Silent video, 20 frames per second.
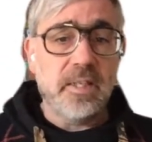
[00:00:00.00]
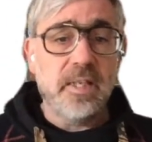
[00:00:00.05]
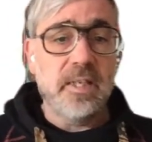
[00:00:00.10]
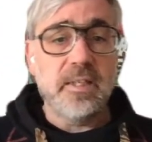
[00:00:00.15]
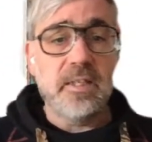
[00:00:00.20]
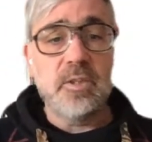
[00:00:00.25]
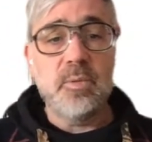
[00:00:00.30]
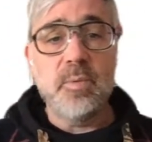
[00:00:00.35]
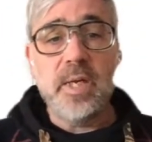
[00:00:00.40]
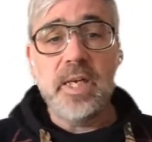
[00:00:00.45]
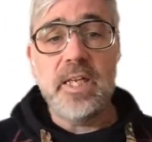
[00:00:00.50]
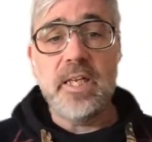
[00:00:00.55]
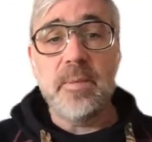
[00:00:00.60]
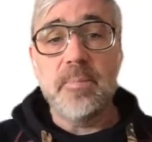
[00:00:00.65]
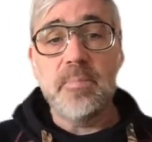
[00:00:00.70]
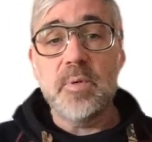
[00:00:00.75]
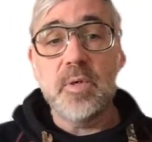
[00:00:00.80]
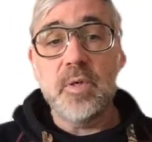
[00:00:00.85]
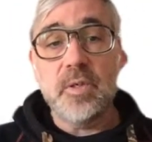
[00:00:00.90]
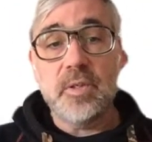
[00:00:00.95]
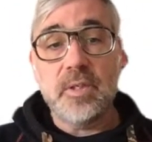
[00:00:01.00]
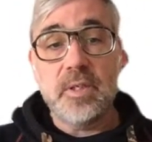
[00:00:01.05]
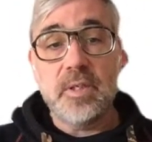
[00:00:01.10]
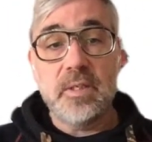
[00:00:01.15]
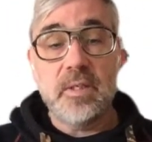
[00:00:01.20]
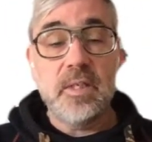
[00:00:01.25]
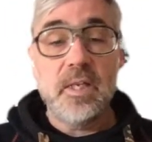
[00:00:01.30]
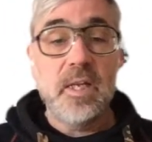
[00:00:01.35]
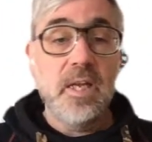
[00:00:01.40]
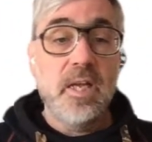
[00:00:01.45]
but still we
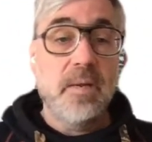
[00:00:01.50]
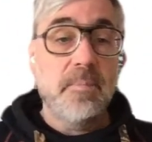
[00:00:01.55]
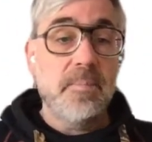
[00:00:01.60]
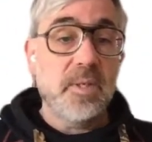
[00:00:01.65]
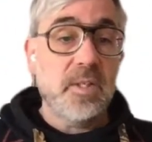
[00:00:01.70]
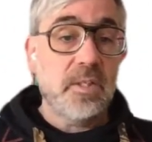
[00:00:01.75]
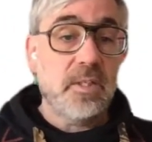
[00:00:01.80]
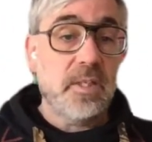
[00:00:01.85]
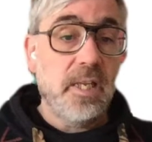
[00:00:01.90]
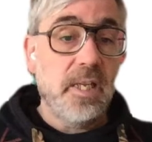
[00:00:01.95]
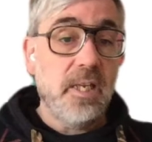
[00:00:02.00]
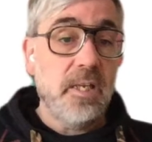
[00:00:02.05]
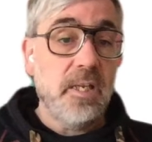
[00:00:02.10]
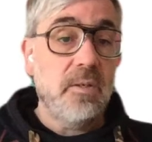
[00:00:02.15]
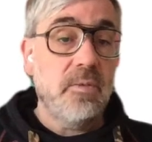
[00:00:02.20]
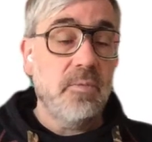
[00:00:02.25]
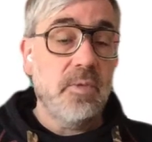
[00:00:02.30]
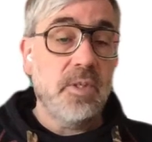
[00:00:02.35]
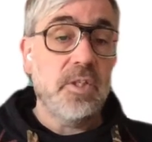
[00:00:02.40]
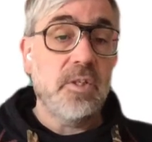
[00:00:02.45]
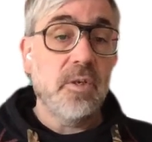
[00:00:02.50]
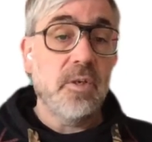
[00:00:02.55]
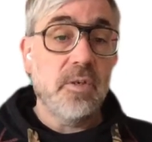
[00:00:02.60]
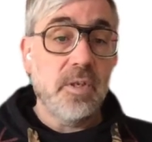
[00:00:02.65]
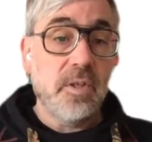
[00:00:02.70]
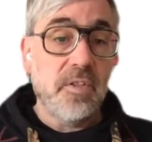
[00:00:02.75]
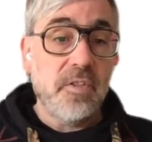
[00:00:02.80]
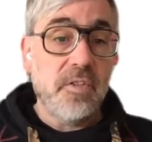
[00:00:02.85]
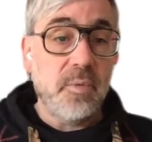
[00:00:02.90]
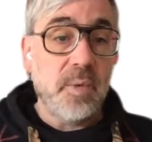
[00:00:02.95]
slaughter 3 billion animals
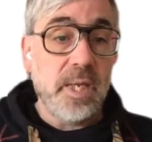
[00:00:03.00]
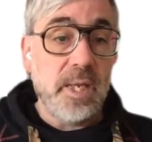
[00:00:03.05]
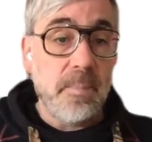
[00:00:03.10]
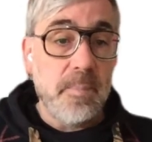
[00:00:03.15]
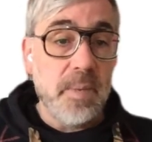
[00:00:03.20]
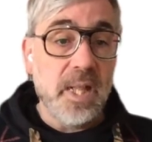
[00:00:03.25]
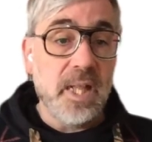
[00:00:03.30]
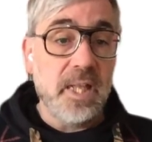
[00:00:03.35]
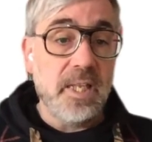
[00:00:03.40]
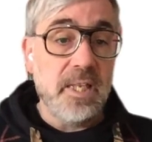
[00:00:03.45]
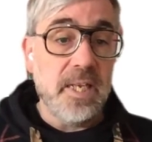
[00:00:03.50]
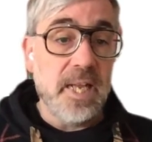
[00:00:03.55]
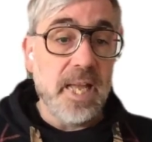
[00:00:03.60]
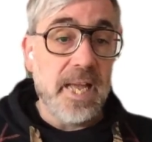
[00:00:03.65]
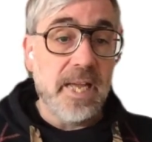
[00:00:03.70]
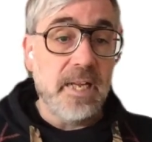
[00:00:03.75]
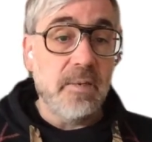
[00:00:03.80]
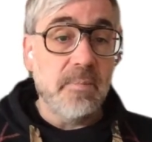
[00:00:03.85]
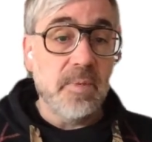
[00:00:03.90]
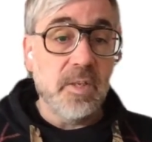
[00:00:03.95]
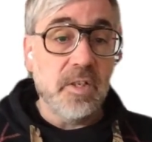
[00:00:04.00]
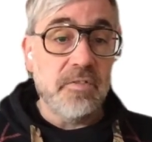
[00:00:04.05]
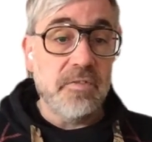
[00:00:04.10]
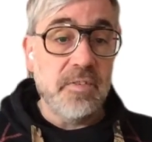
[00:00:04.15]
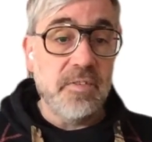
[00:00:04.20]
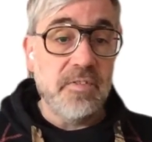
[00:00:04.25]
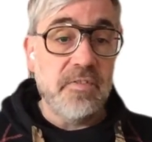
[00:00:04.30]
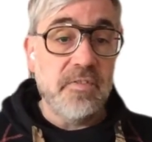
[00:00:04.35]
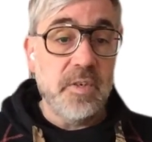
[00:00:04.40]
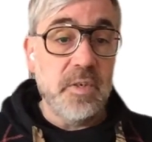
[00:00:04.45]
for food each day.
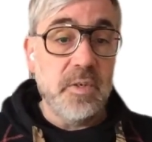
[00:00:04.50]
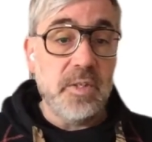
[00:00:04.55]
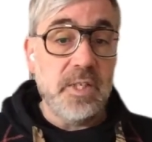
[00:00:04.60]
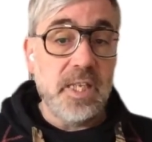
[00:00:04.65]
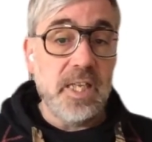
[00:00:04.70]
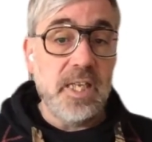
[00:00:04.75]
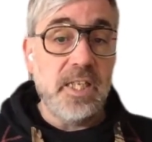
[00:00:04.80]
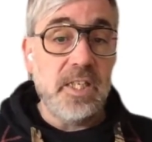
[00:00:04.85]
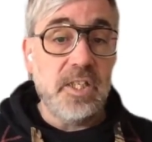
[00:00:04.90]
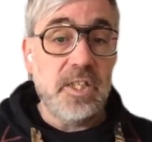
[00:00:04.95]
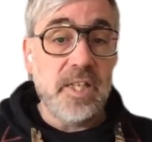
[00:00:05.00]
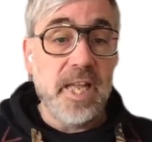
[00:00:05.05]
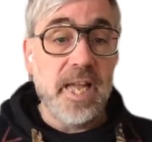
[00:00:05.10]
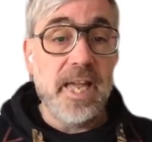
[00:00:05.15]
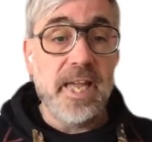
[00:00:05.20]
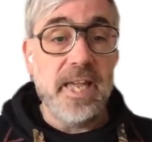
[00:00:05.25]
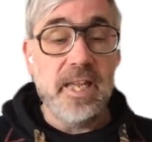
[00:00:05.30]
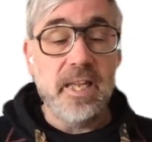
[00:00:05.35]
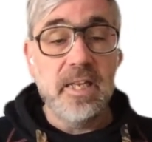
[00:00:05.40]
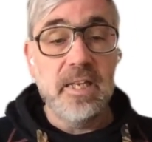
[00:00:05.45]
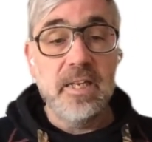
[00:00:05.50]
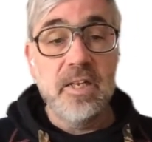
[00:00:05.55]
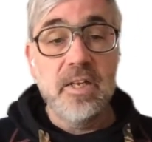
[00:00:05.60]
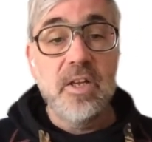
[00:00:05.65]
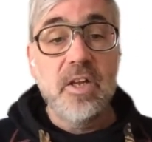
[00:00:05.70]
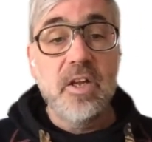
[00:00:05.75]
3 million.